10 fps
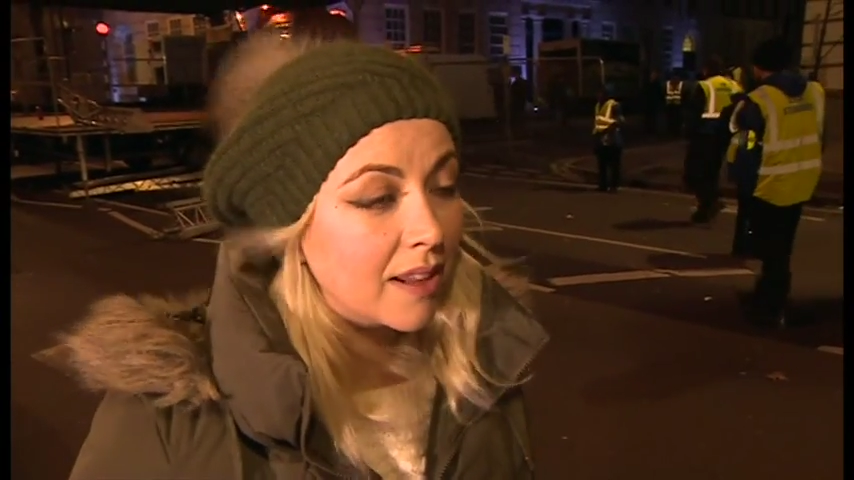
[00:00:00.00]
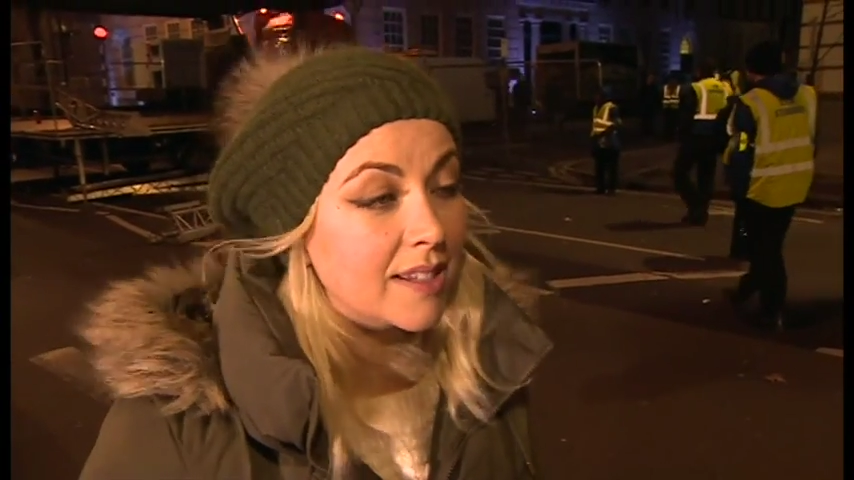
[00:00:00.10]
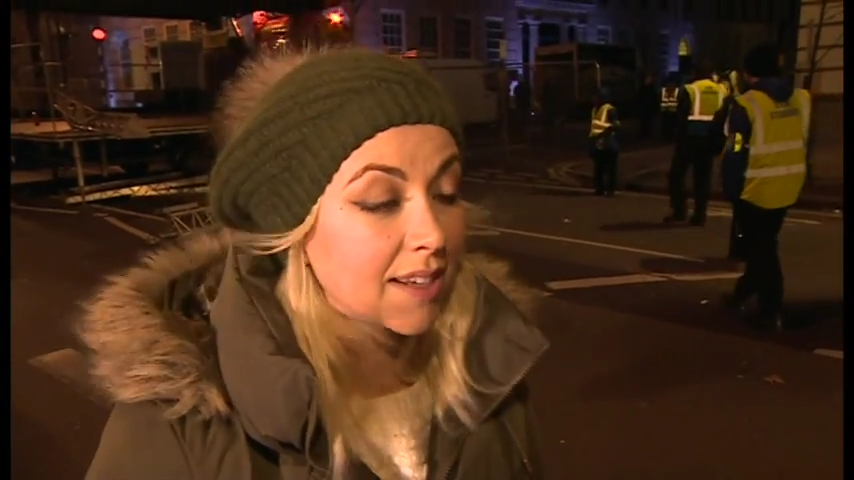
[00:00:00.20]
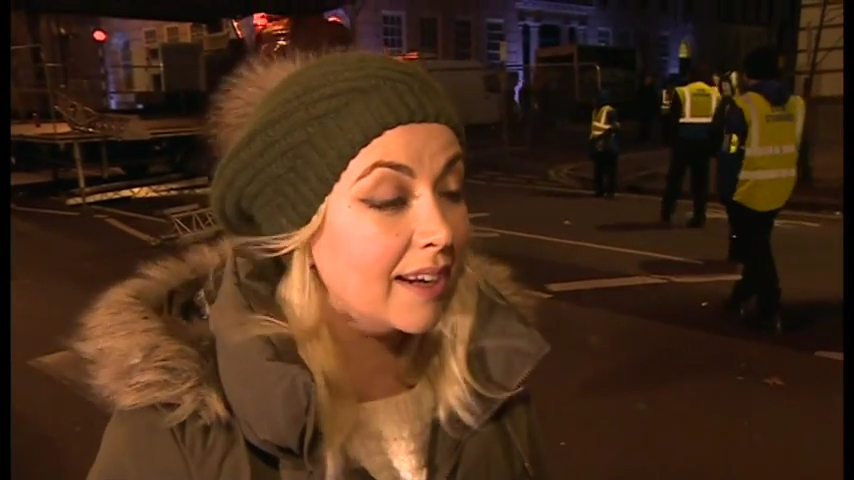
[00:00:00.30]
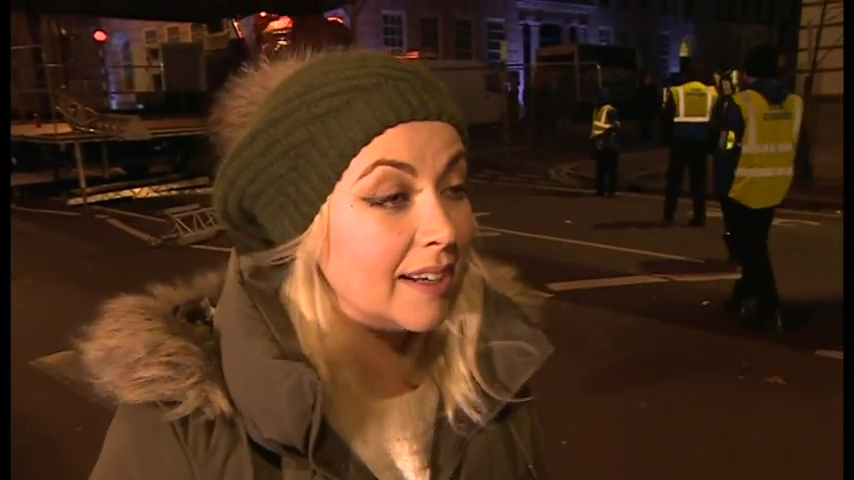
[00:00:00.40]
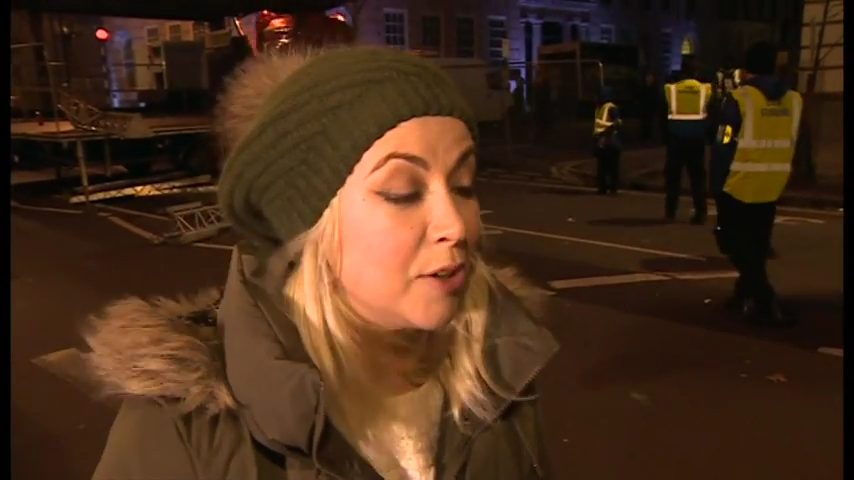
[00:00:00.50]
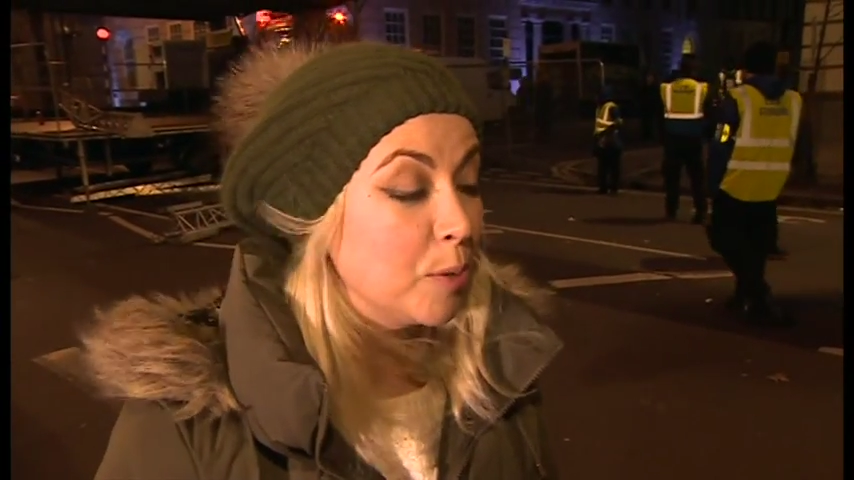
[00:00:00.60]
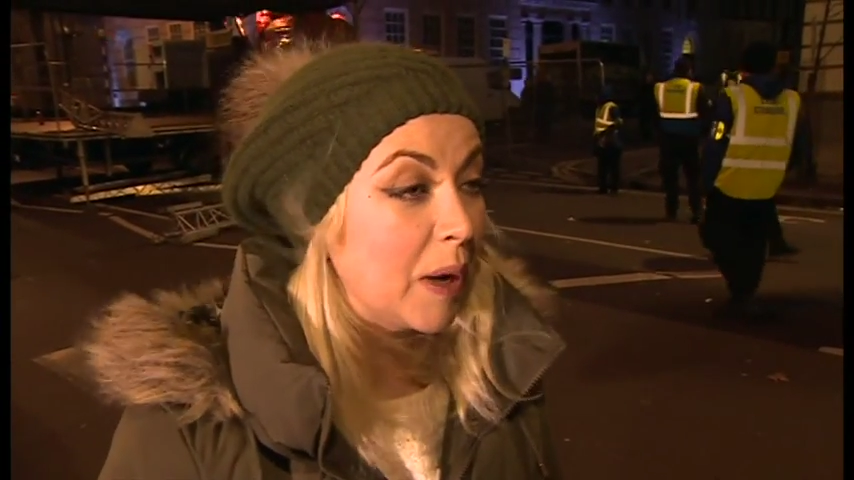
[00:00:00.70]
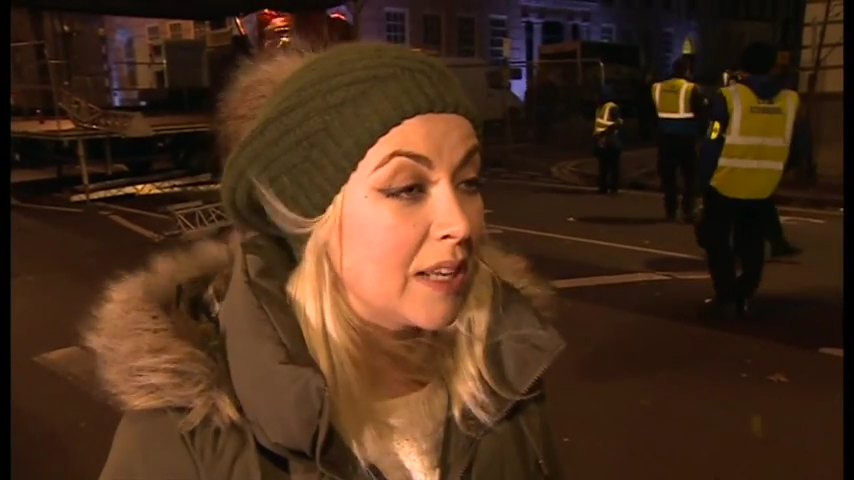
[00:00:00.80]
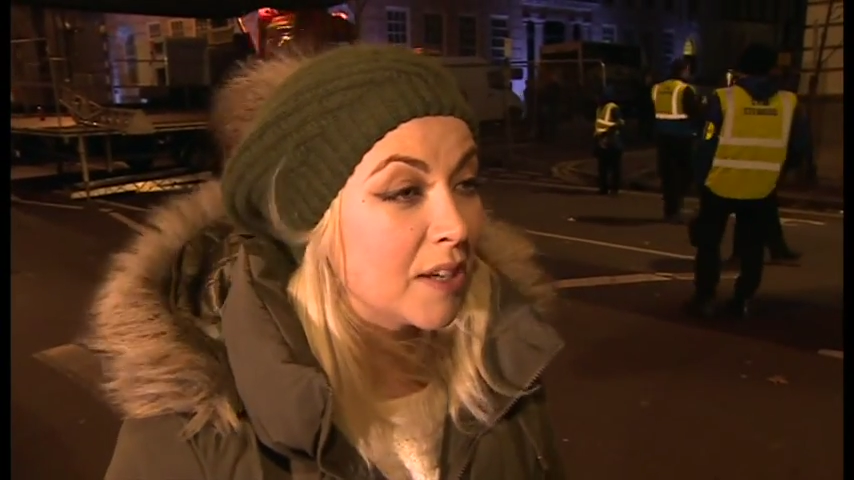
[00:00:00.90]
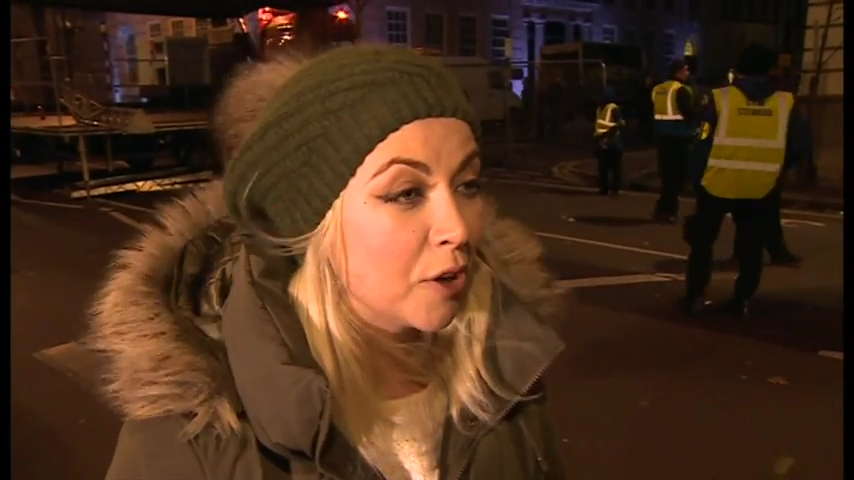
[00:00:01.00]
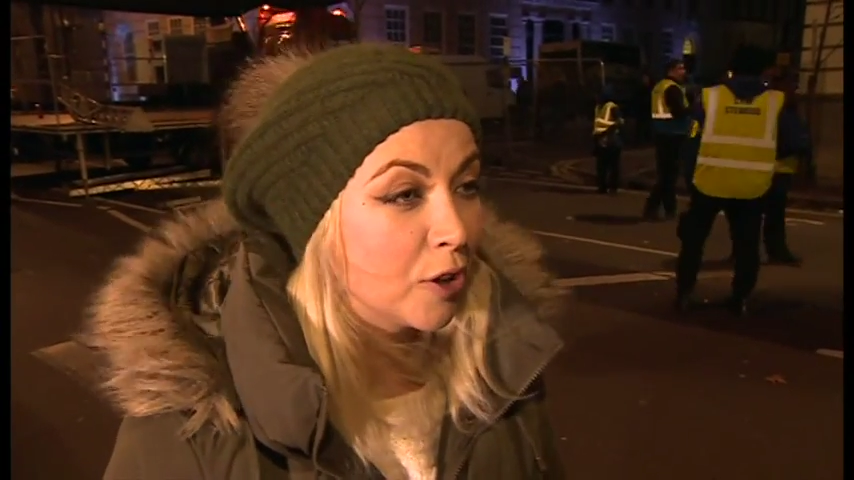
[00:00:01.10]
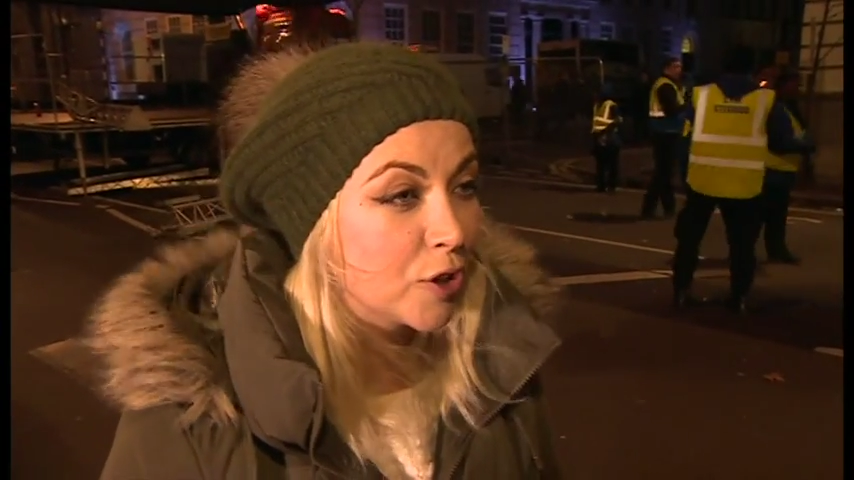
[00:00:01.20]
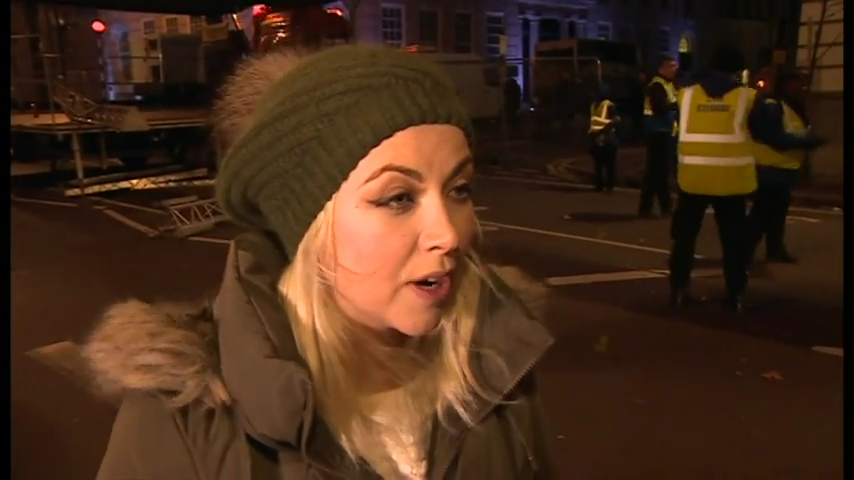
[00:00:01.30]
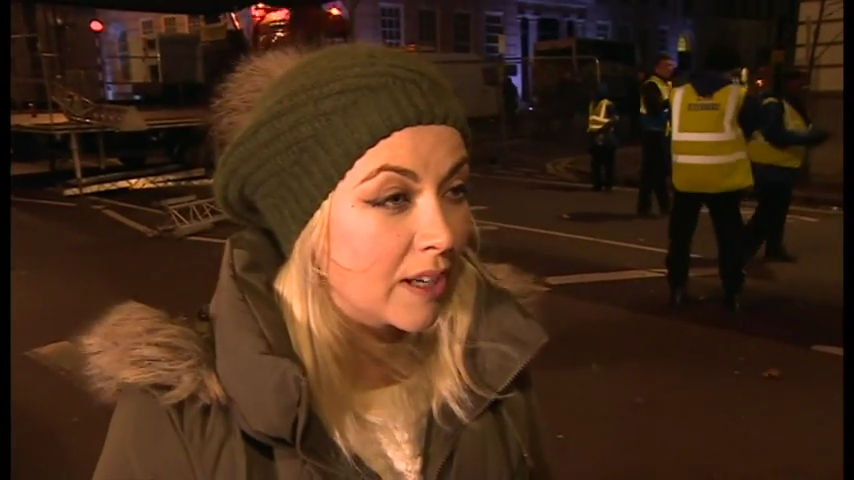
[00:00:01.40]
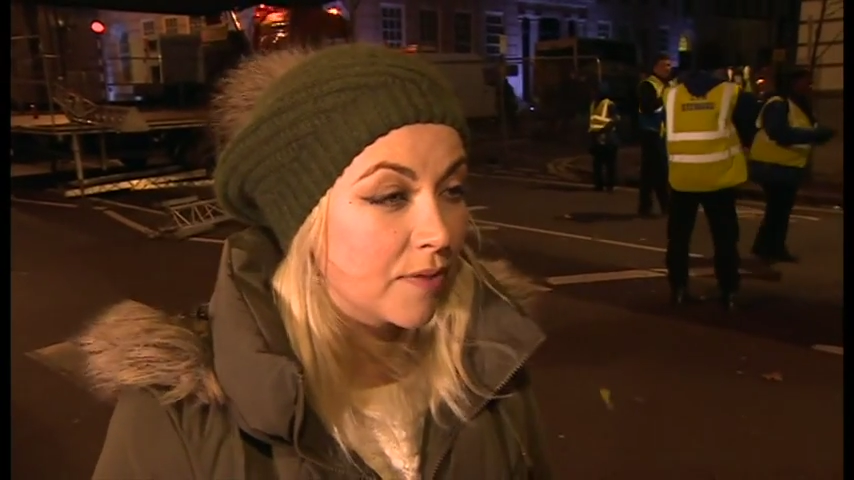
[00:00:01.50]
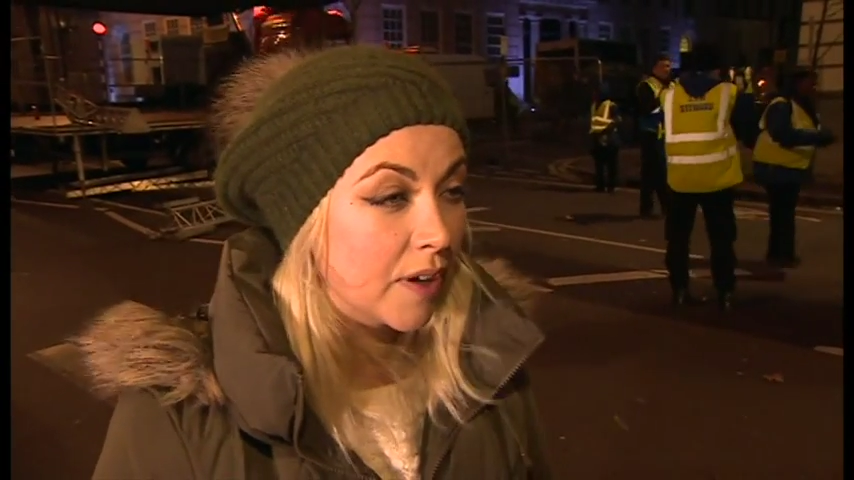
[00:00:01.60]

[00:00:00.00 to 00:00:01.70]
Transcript: that's like a legal binding contract